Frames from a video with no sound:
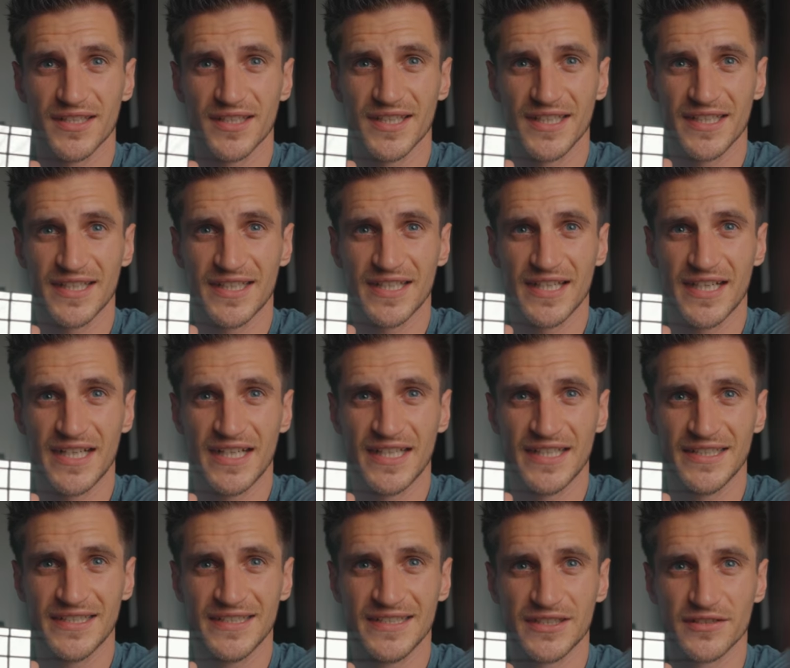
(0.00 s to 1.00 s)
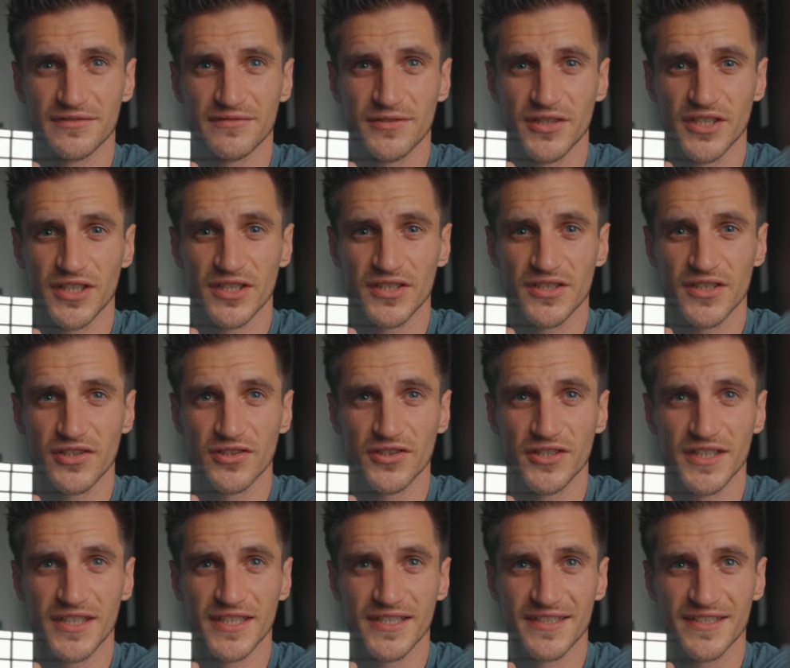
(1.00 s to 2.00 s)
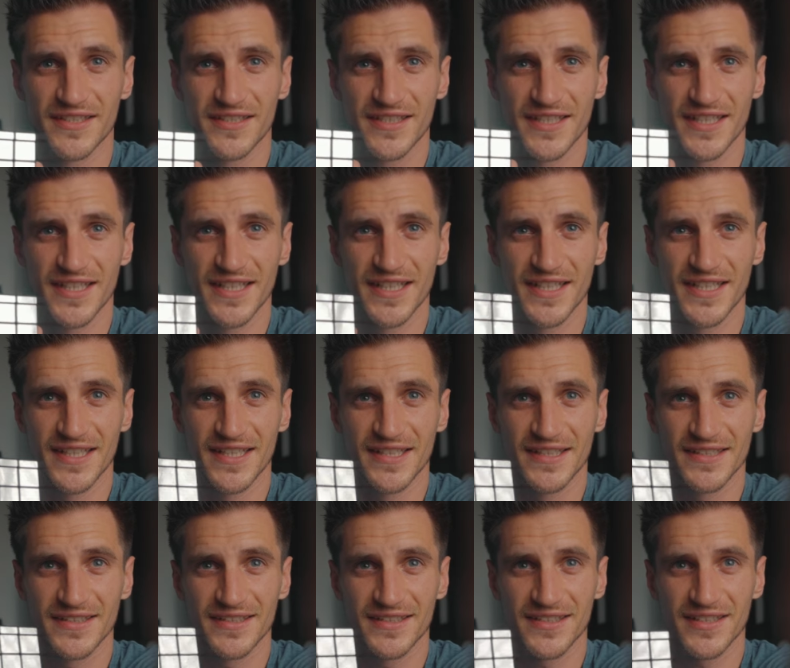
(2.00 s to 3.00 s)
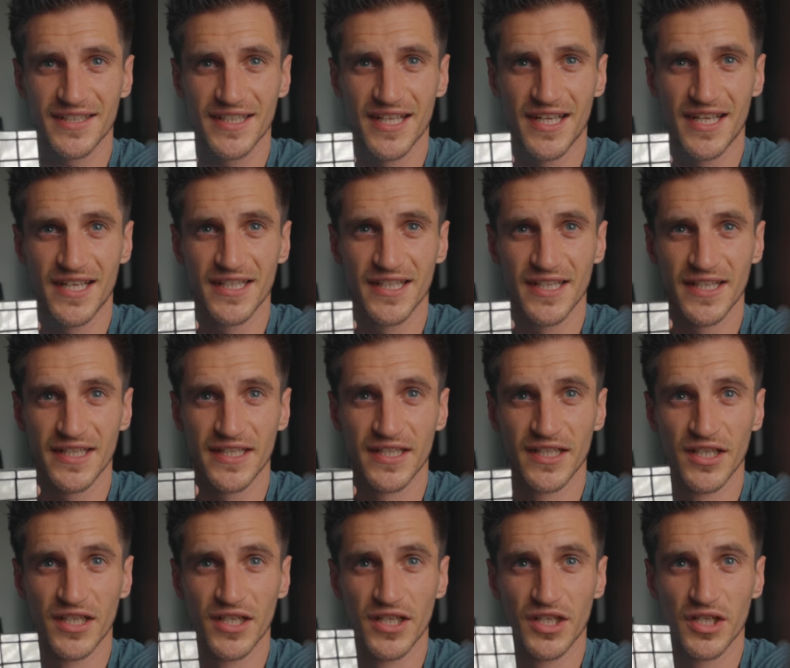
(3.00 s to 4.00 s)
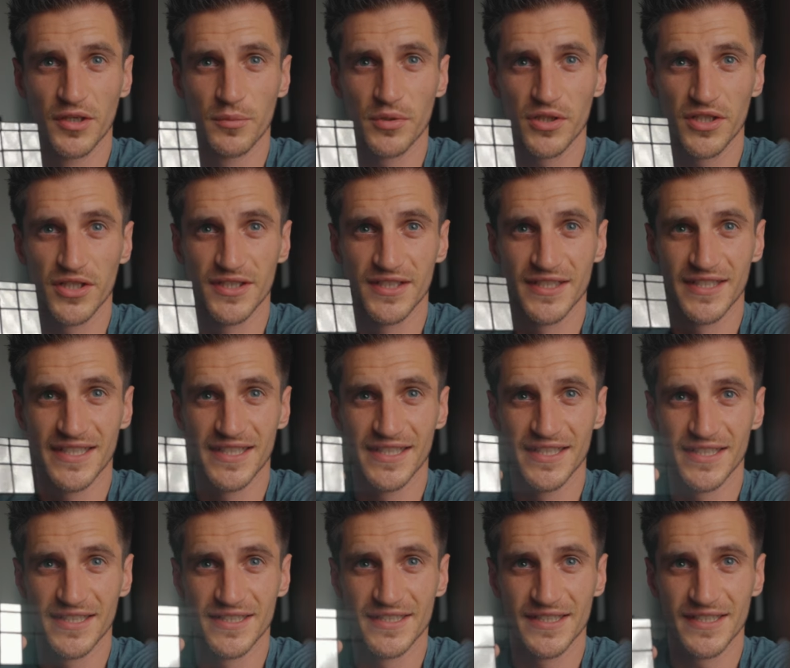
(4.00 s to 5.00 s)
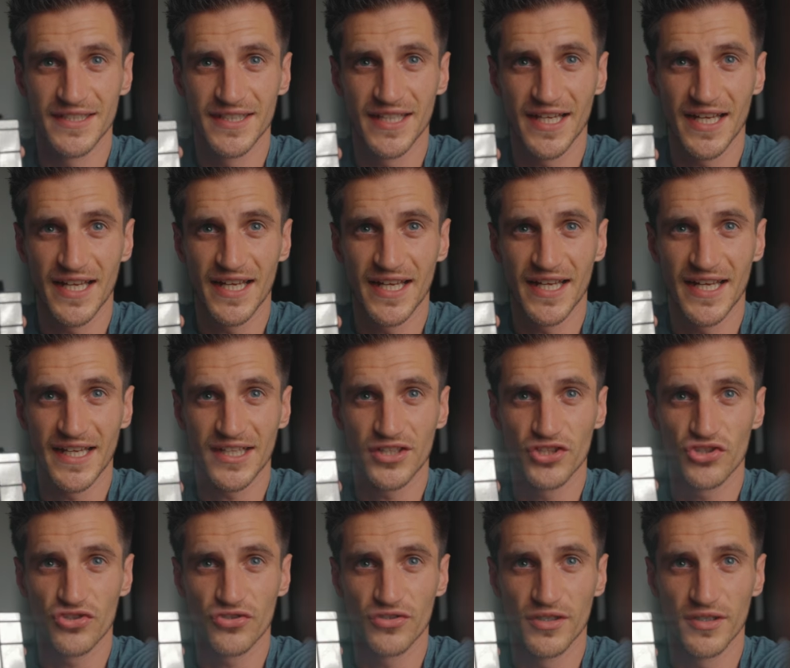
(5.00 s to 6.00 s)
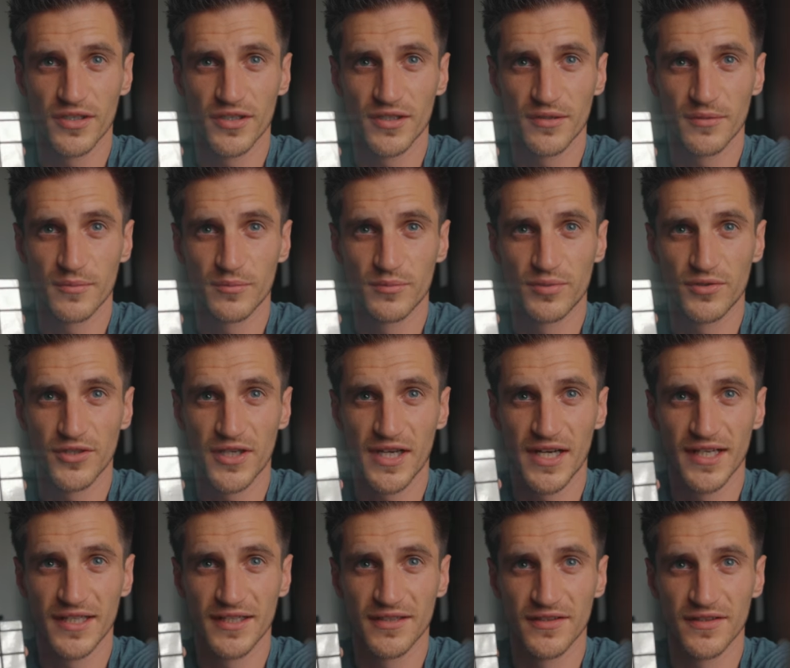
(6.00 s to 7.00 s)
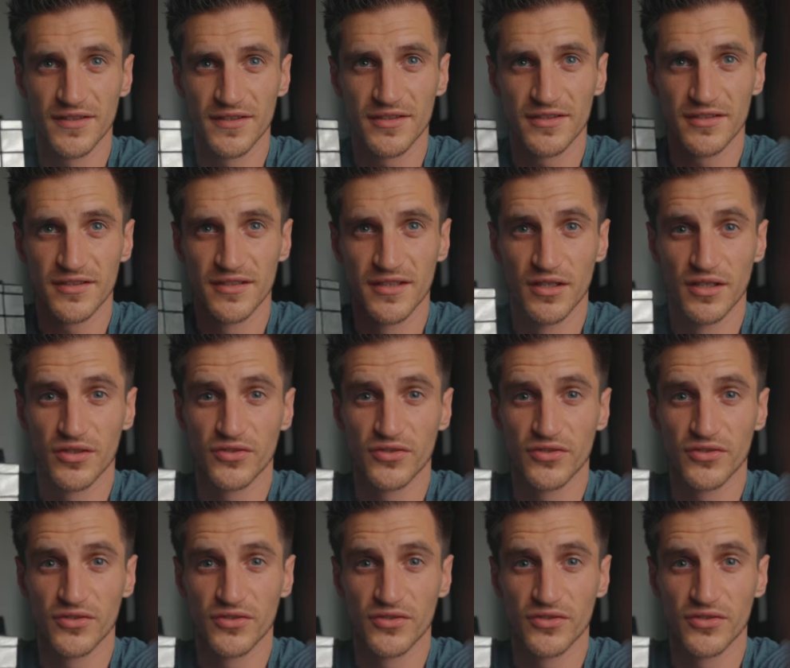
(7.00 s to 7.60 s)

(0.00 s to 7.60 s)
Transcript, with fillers: it kind of works, look, you can see it slightly, but you need that extra brightness.